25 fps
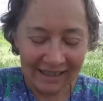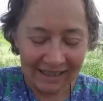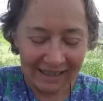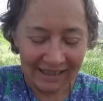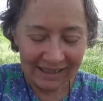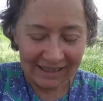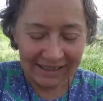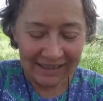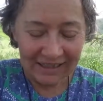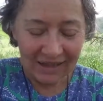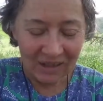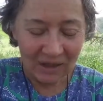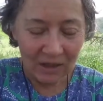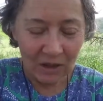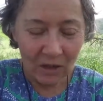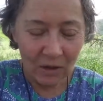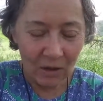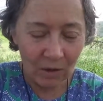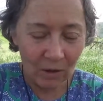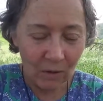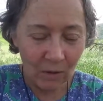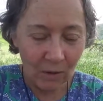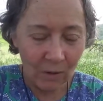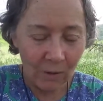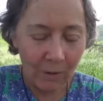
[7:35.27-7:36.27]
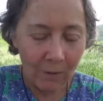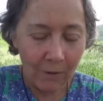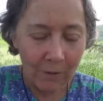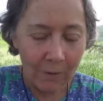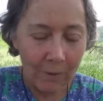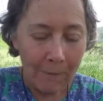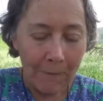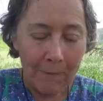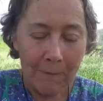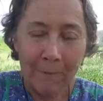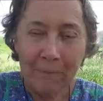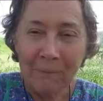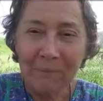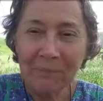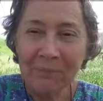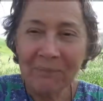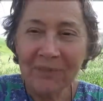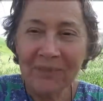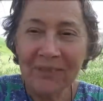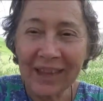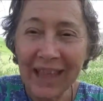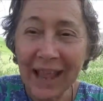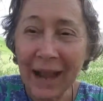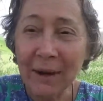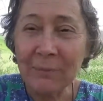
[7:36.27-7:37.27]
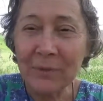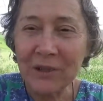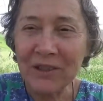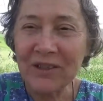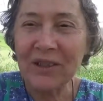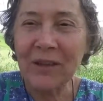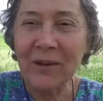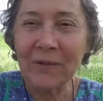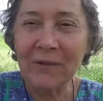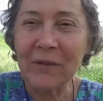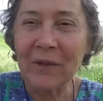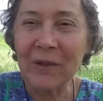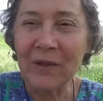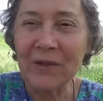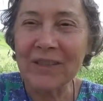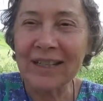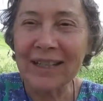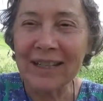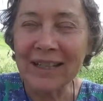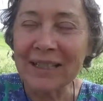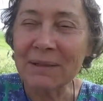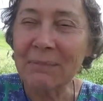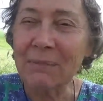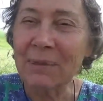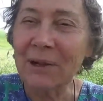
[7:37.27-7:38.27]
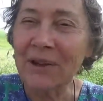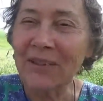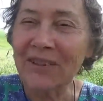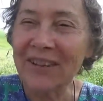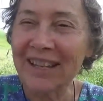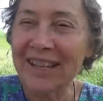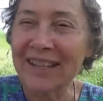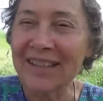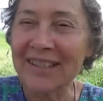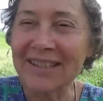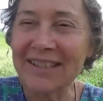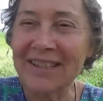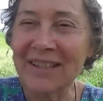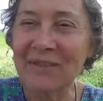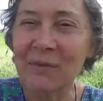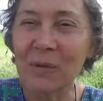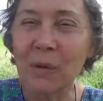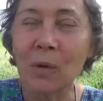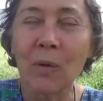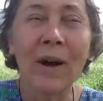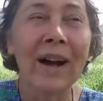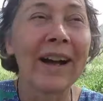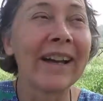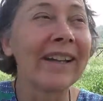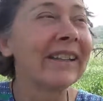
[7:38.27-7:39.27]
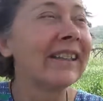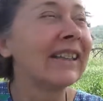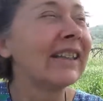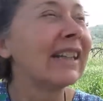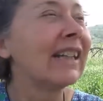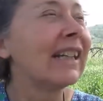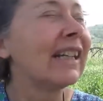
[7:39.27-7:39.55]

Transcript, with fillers: And so that was their first experience of what,